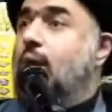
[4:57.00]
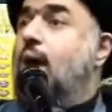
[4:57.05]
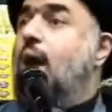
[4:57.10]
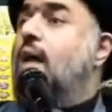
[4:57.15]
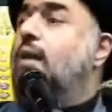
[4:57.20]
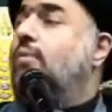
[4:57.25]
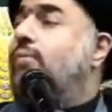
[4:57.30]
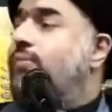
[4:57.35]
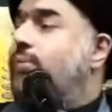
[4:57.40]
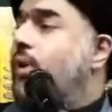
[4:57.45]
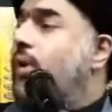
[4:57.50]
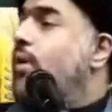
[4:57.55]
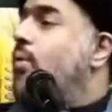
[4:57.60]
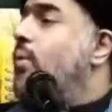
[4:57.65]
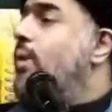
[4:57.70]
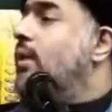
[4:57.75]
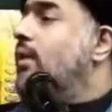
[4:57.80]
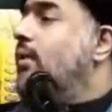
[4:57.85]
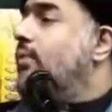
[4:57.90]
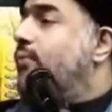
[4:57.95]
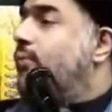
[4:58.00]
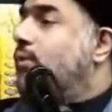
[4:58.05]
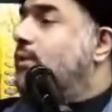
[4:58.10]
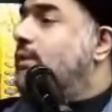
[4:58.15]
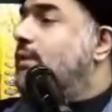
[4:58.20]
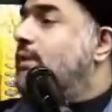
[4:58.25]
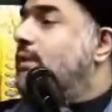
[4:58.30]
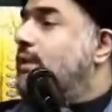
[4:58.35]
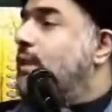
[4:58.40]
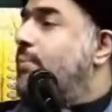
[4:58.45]
and following the
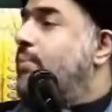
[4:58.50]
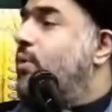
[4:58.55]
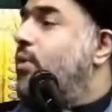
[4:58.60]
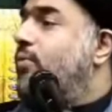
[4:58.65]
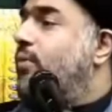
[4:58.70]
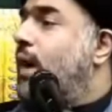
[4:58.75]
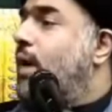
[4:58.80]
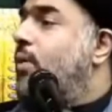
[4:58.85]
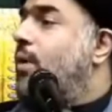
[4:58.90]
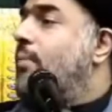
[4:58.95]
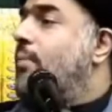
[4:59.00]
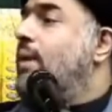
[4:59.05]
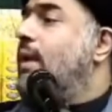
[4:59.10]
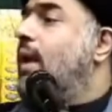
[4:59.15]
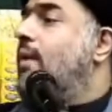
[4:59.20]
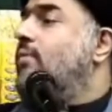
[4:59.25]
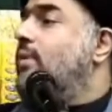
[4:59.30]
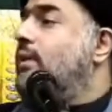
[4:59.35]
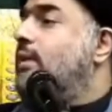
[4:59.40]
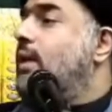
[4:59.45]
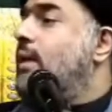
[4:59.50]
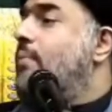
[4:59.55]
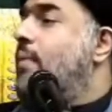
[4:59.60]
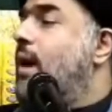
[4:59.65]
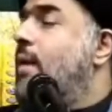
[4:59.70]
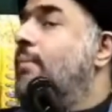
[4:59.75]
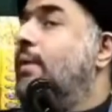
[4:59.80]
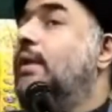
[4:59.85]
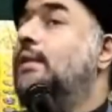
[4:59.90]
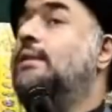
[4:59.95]
footstep of our beloved
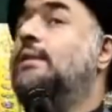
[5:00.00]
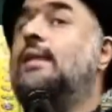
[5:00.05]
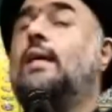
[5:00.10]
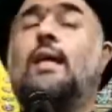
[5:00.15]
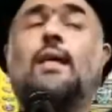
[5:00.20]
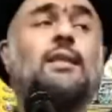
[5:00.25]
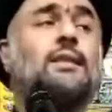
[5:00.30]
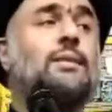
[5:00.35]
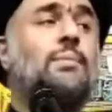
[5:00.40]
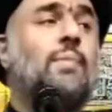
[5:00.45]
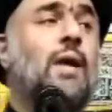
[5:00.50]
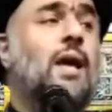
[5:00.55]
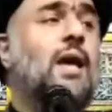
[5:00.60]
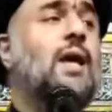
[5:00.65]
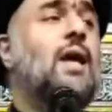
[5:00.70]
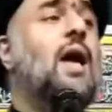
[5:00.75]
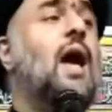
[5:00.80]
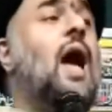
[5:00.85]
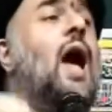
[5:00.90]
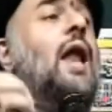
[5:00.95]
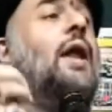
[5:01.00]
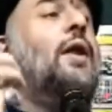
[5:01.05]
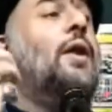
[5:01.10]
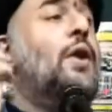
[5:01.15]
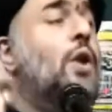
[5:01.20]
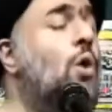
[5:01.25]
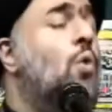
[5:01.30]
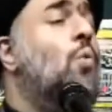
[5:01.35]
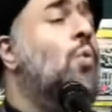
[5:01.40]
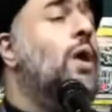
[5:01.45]
Imam is hikmah,
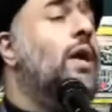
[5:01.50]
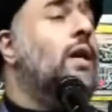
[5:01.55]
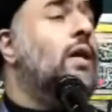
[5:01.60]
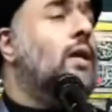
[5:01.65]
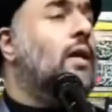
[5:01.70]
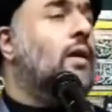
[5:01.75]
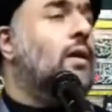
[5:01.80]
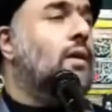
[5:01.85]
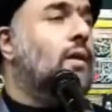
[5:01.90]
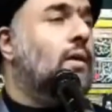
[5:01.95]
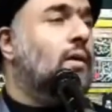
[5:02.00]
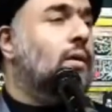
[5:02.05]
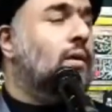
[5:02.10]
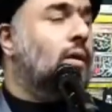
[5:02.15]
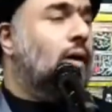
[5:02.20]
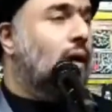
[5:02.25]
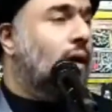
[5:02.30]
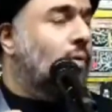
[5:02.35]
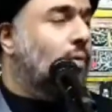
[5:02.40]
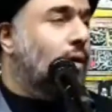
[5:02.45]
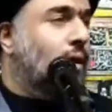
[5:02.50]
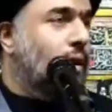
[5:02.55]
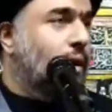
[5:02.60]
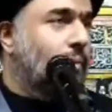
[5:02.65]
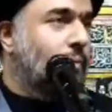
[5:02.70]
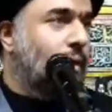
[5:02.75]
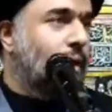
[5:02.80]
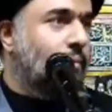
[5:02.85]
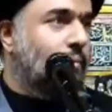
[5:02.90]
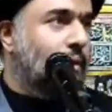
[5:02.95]
and knowing our
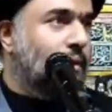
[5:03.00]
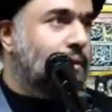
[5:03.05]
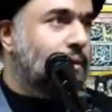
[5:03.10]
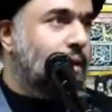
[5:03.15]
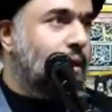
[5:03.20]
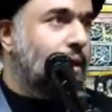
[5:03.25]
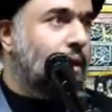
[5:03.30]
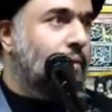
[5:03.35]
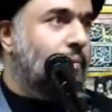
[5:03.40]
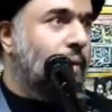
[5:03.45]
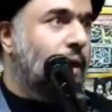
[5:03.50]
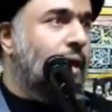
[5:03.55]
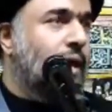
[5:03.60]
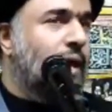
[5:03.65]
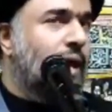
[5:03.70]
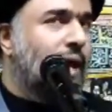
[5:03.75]
Imam is hikmah.